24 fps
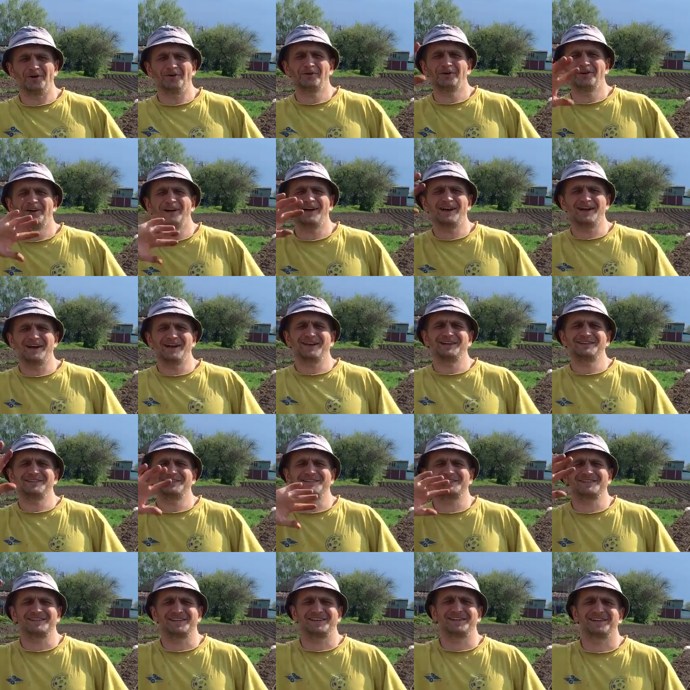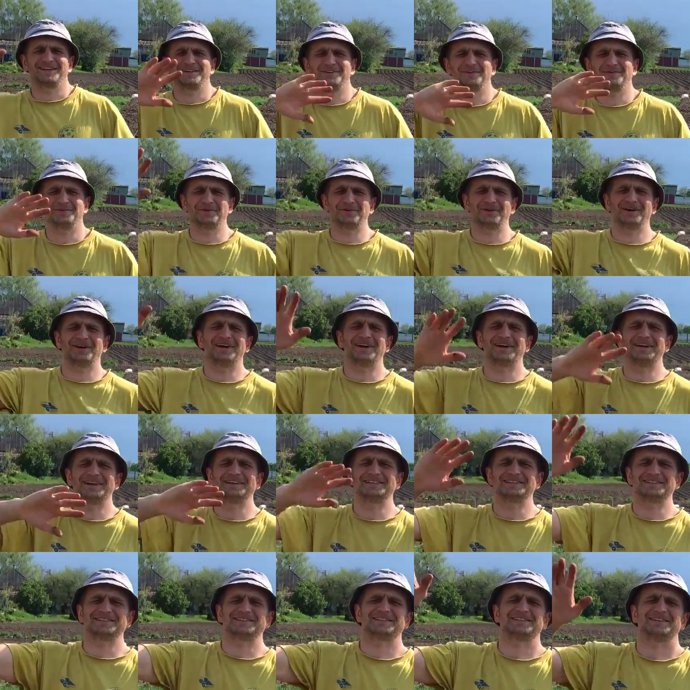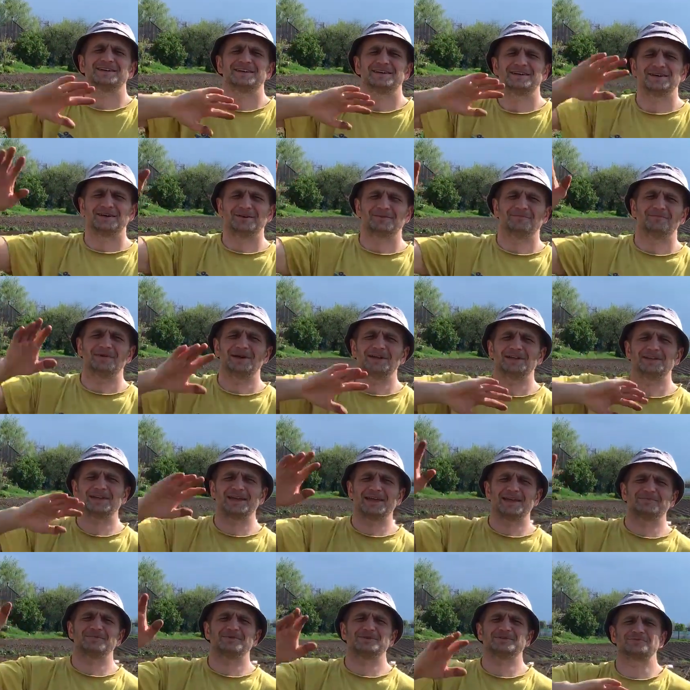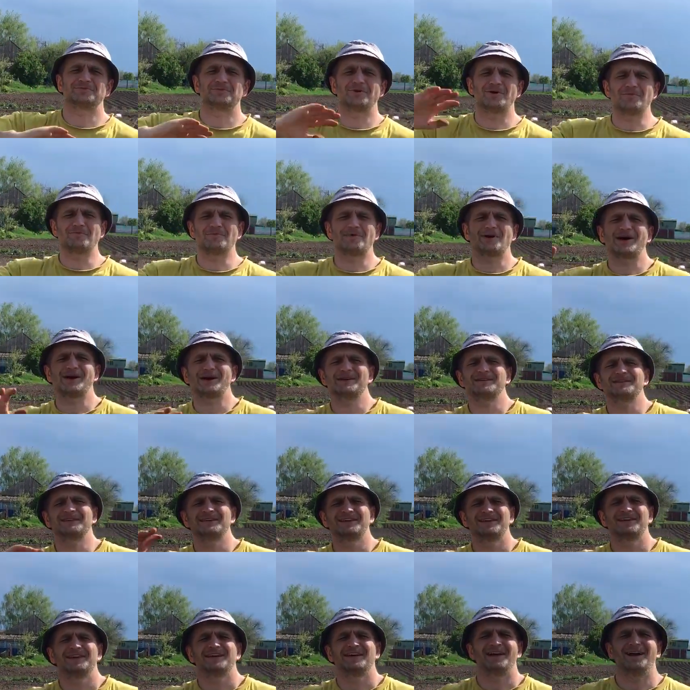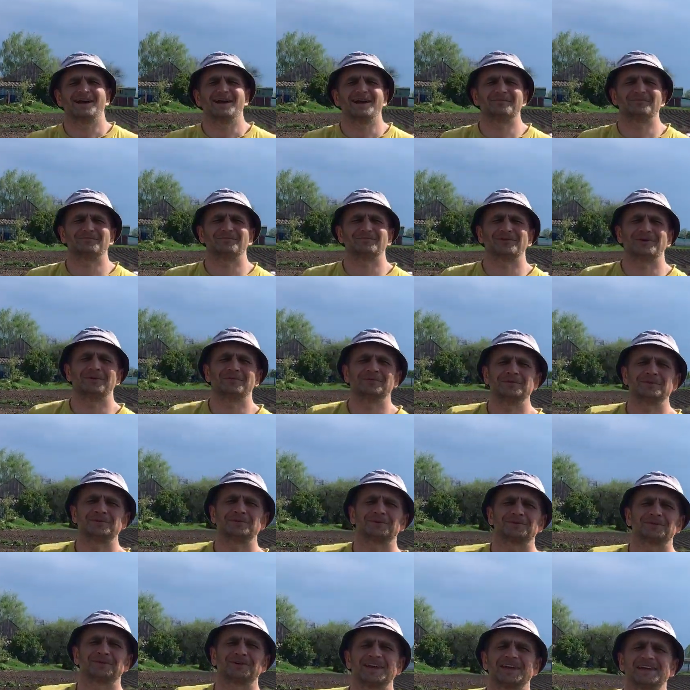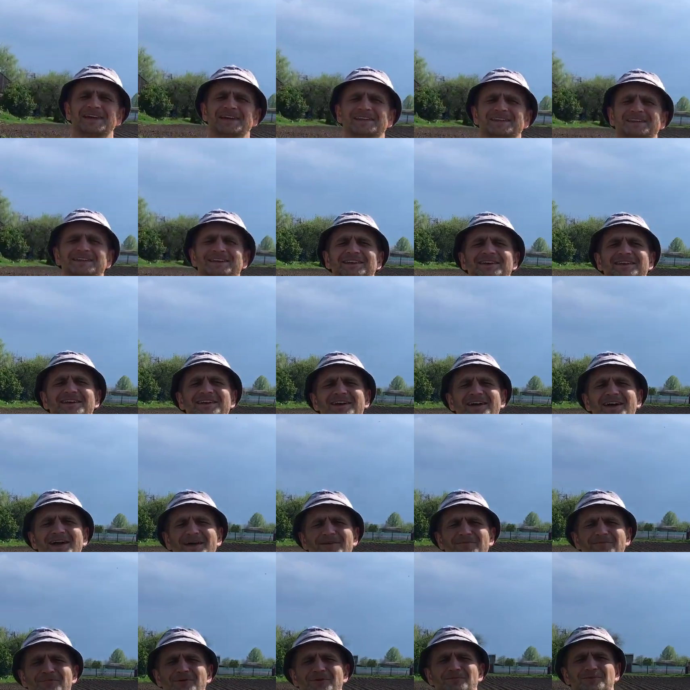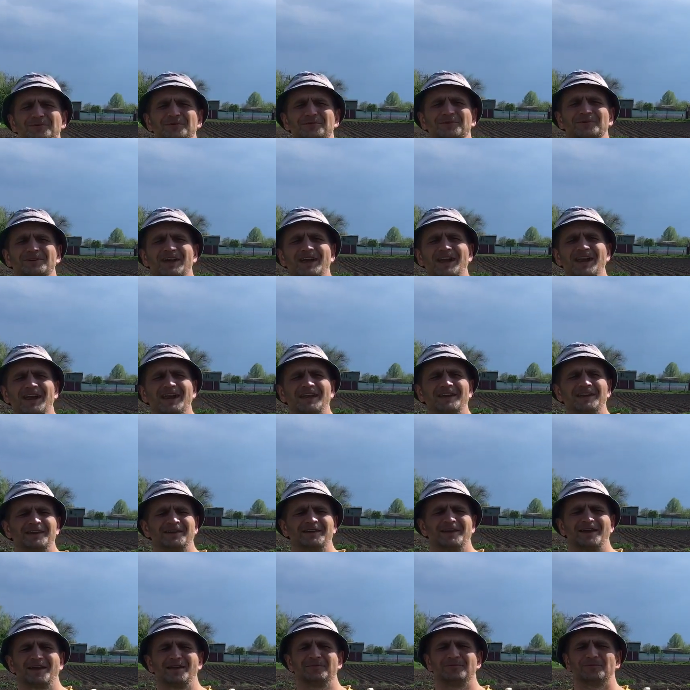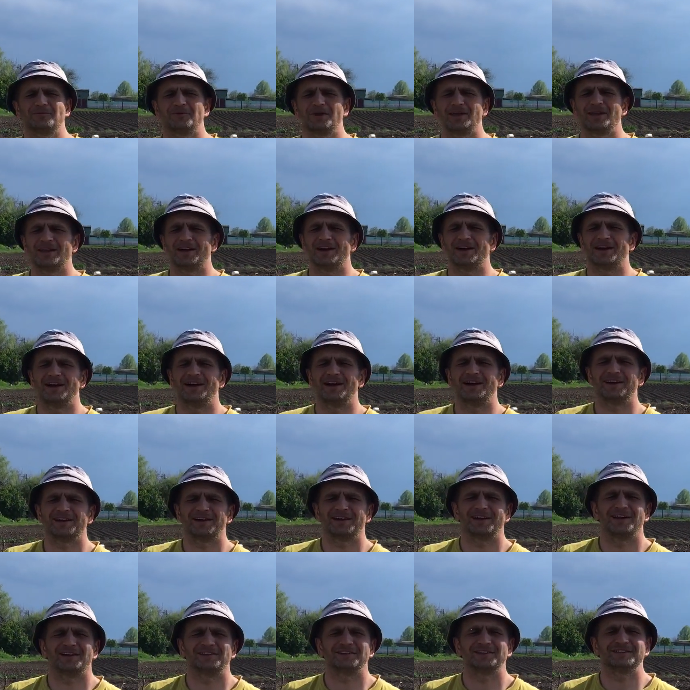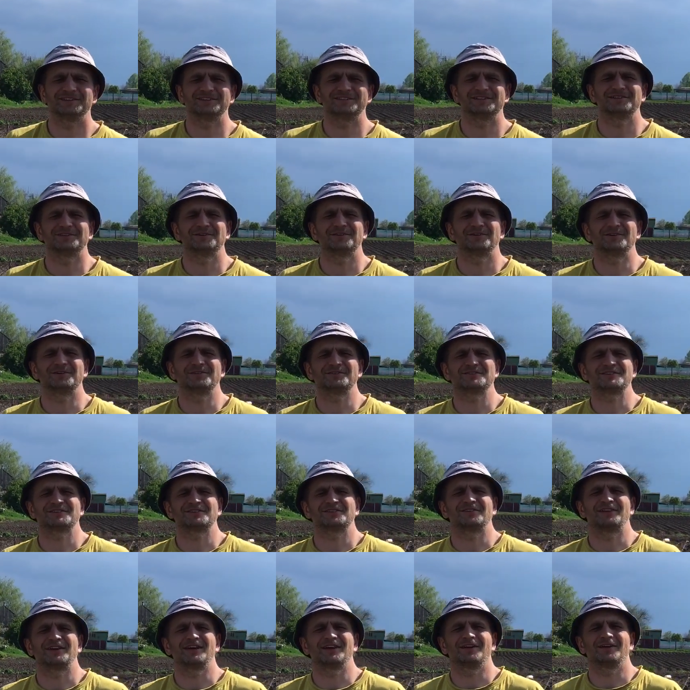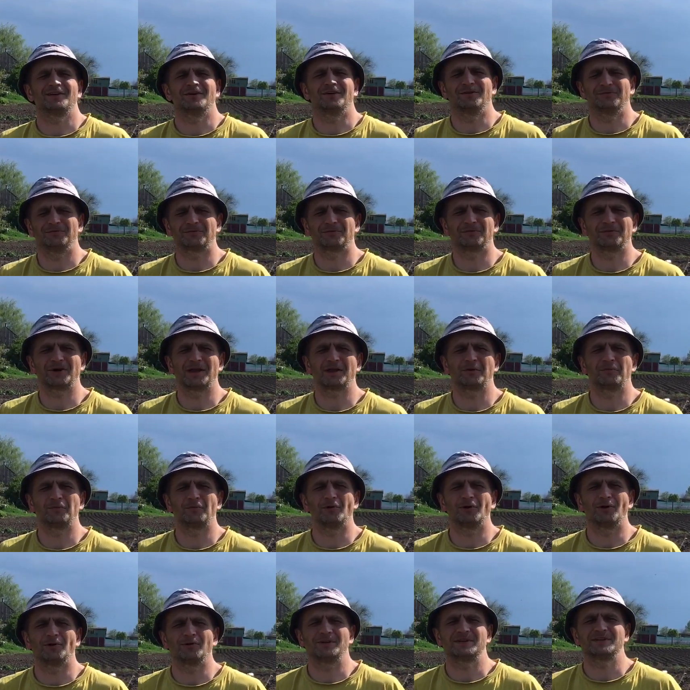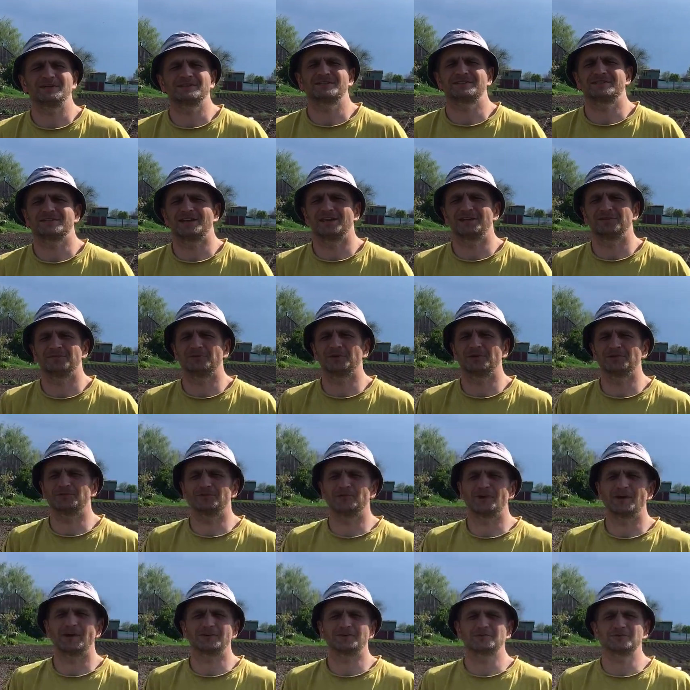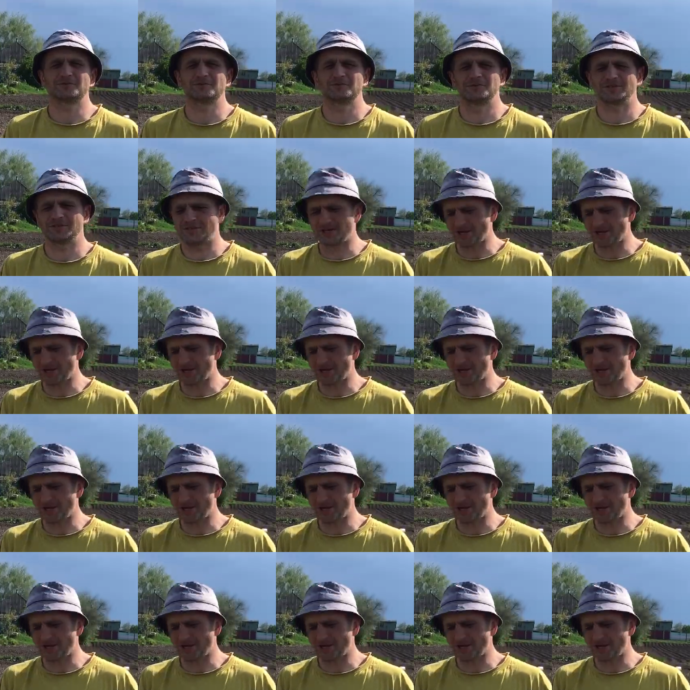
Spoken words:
Hello guys. My name is Roman. I'm from Ukraine and we are a little nursery of Greek walnuts. And what we are doing